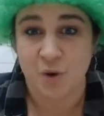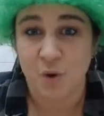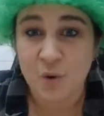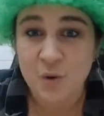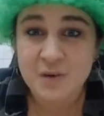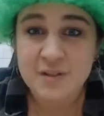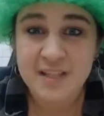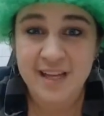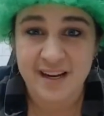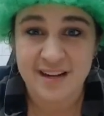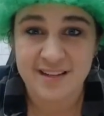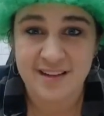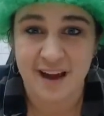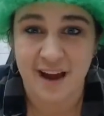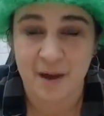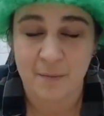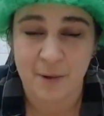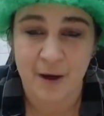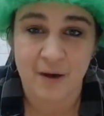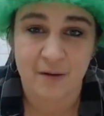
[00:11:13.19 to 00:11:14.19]
goals, like I
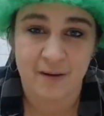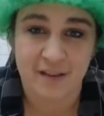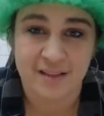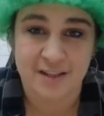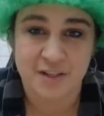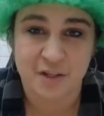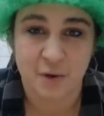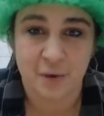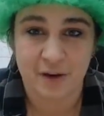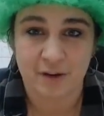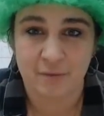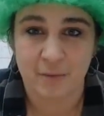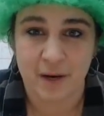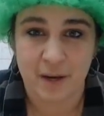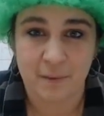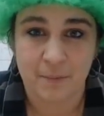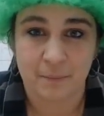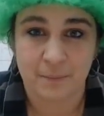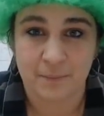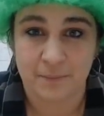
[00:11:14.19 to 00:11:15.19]
talk about in Intuitive
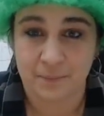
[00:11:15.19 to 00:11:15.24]
Money